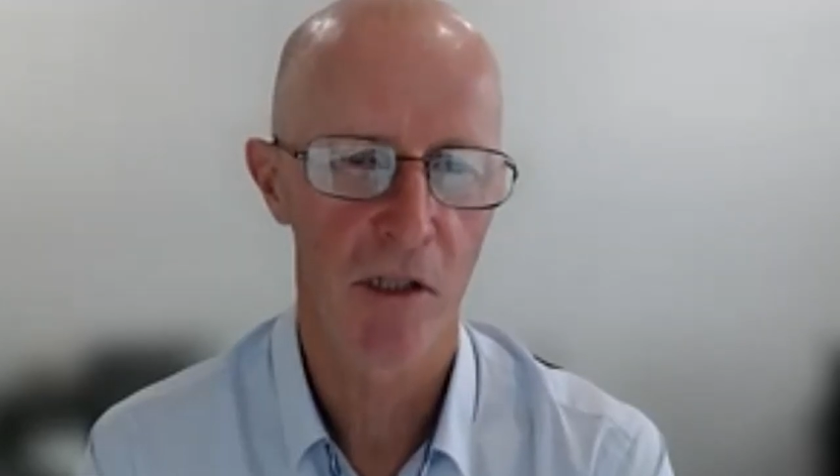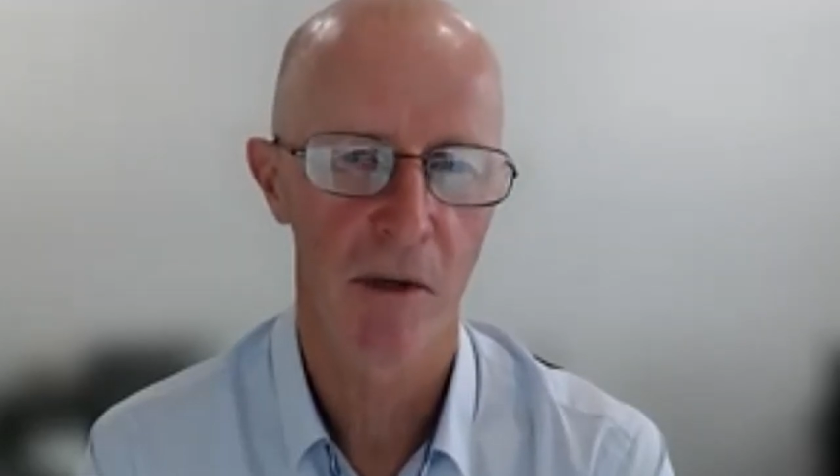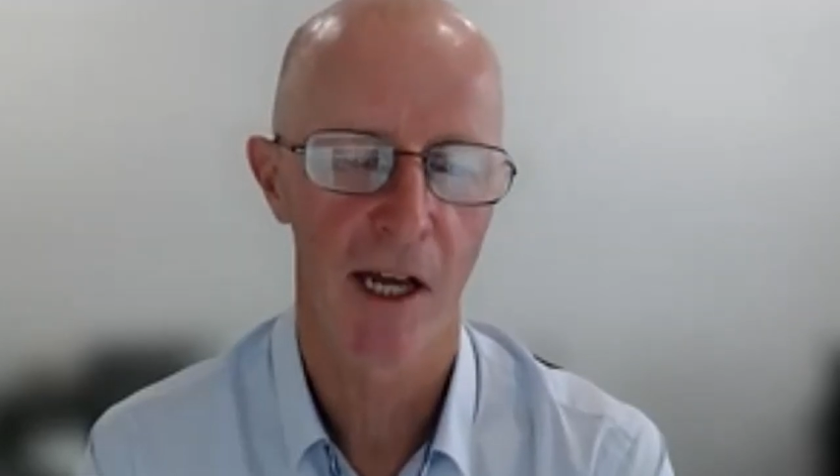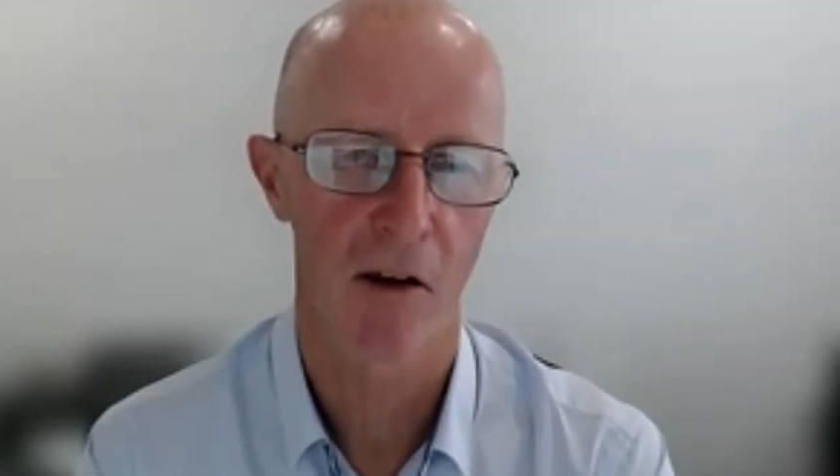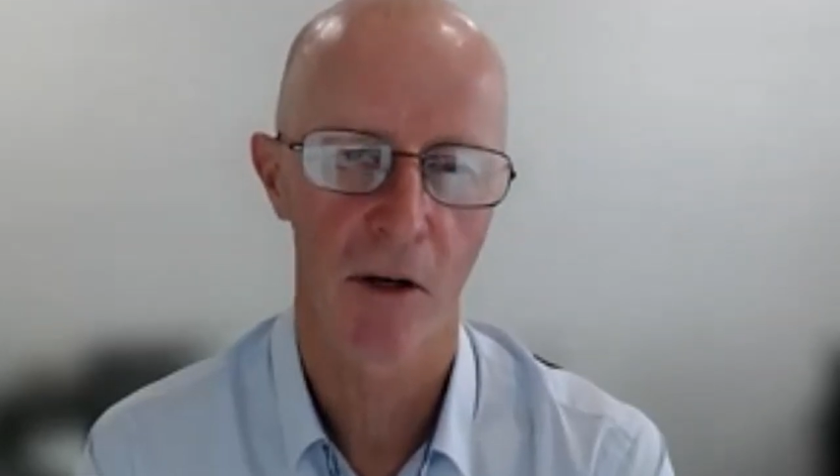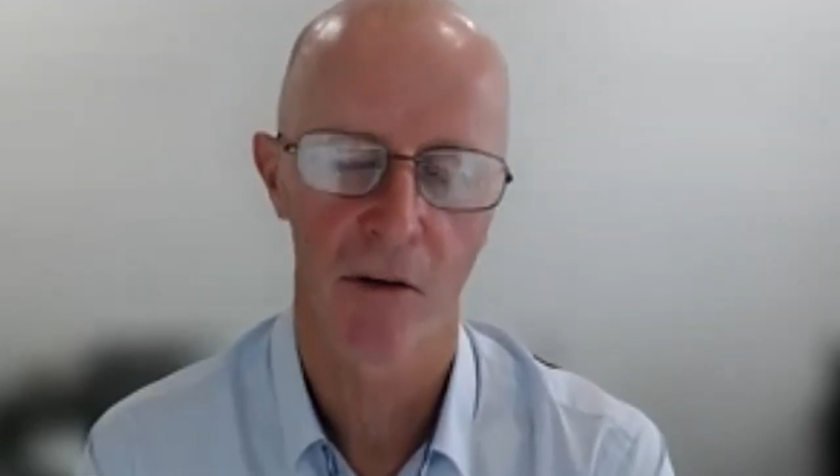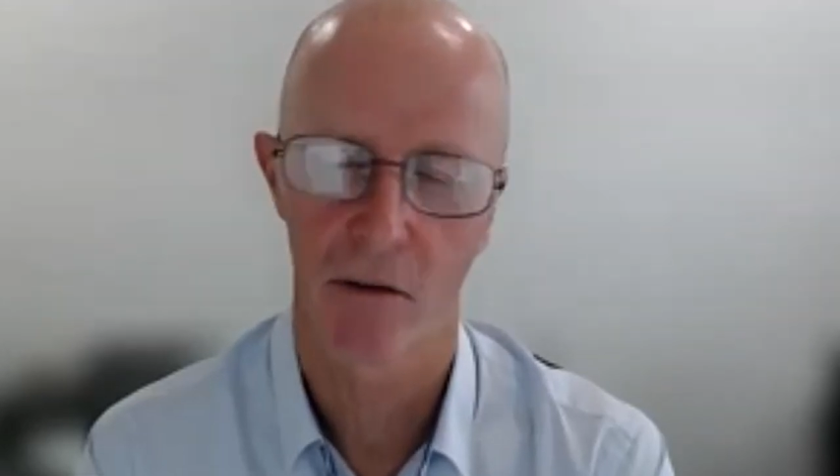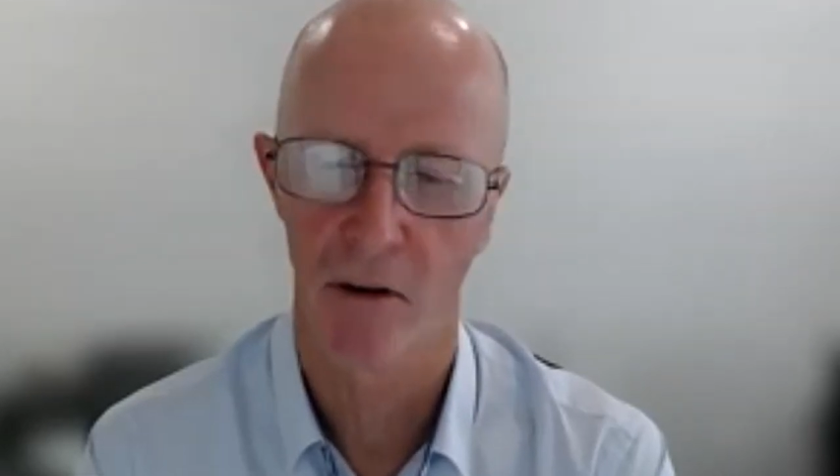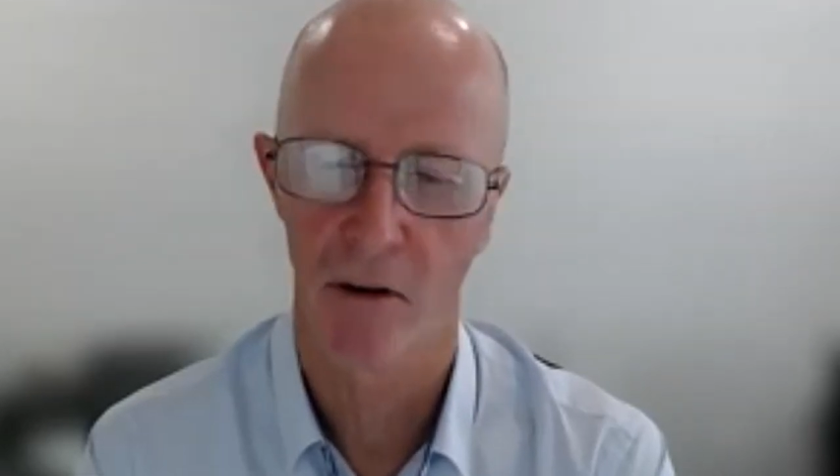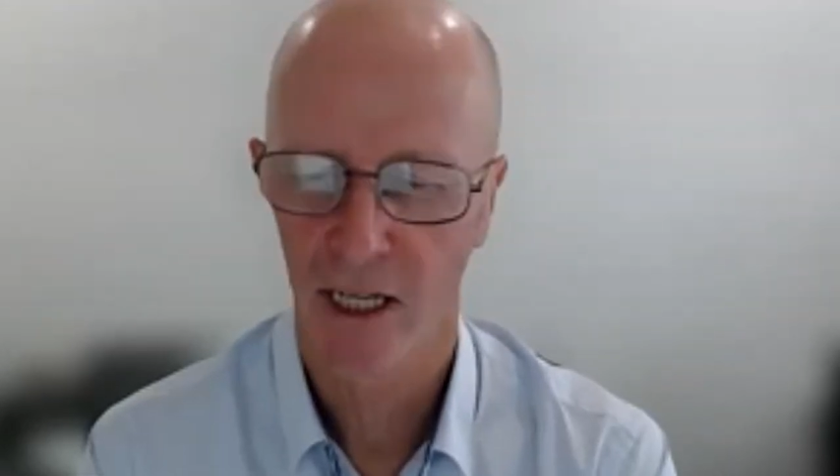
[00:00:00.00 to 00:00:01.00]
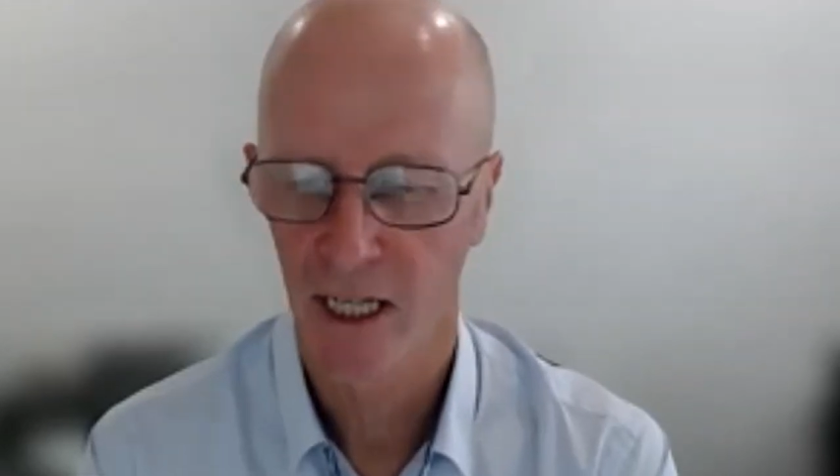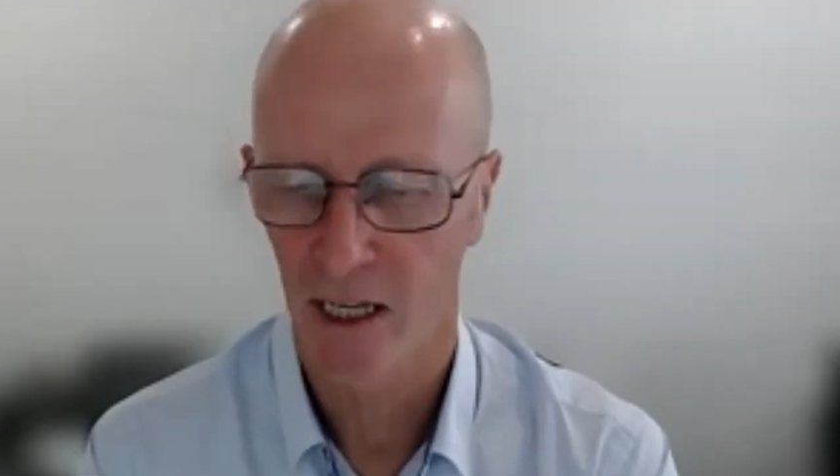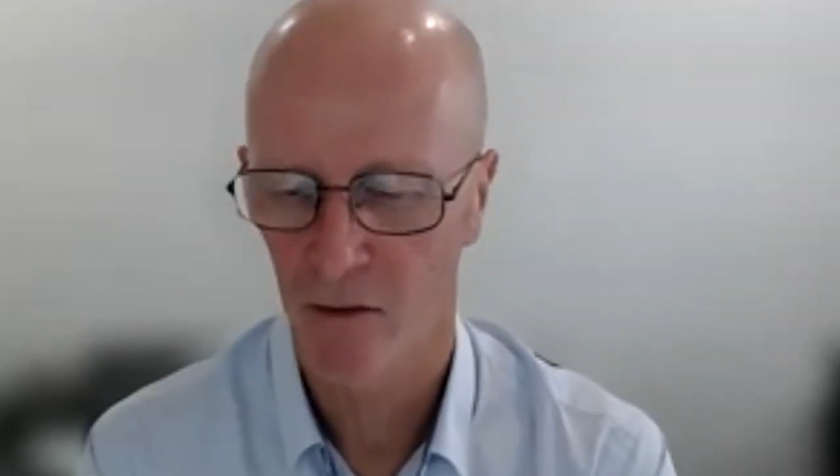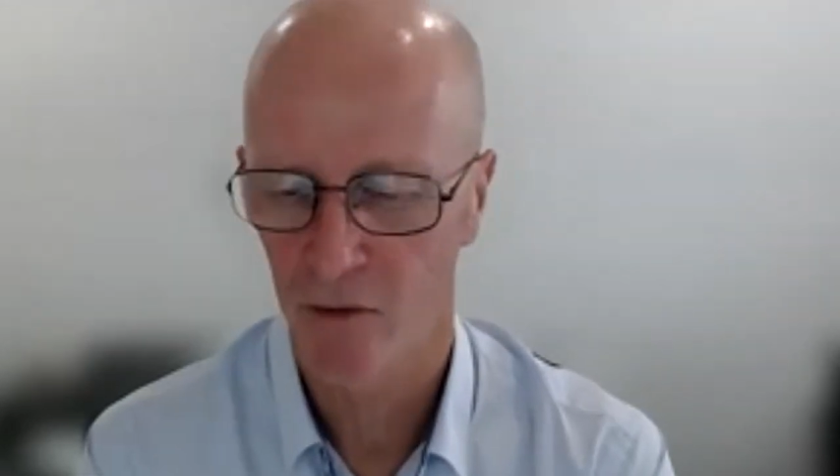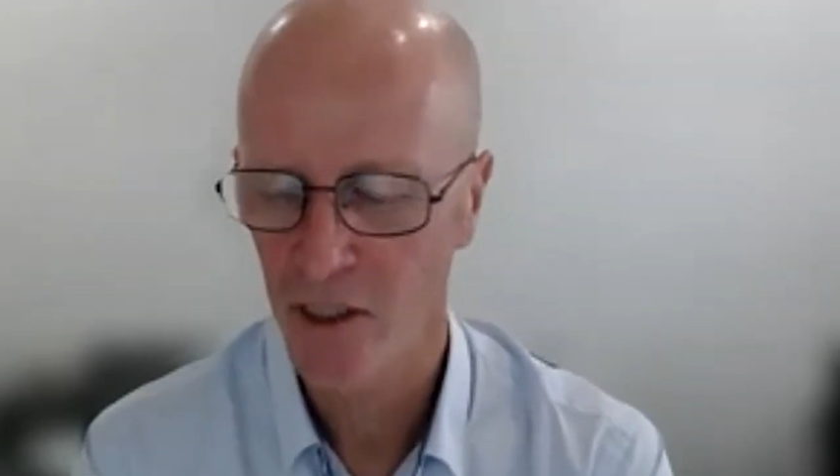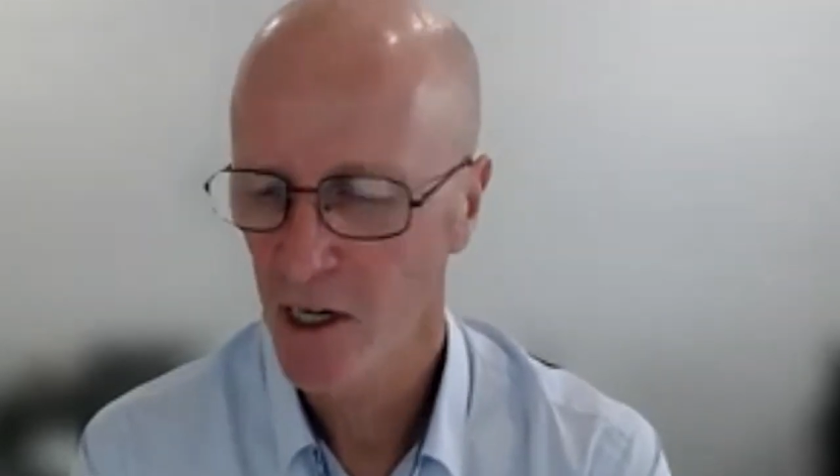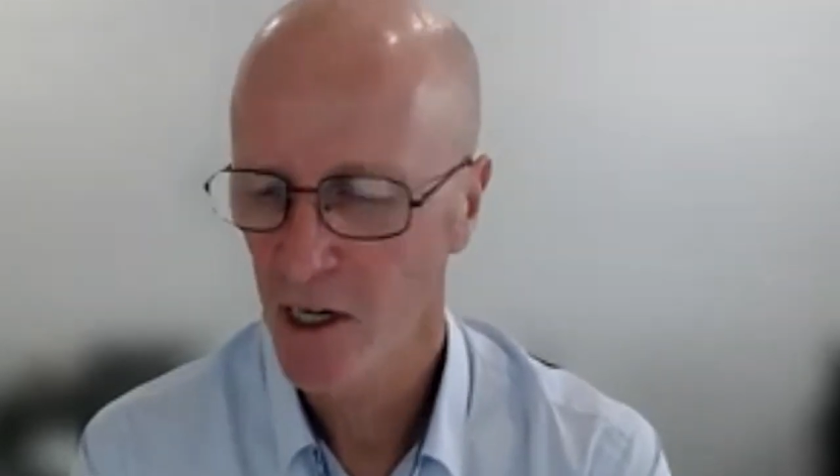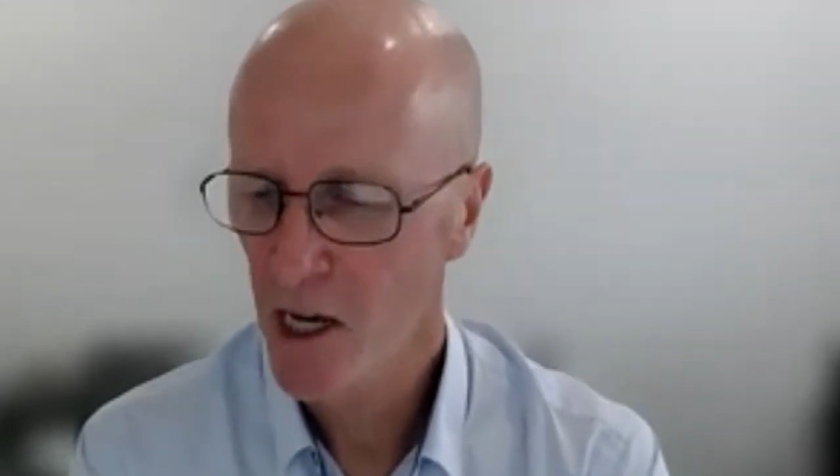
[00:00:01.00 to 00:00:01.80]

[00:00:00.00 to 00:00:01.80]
but that's a whole different kettle of fish.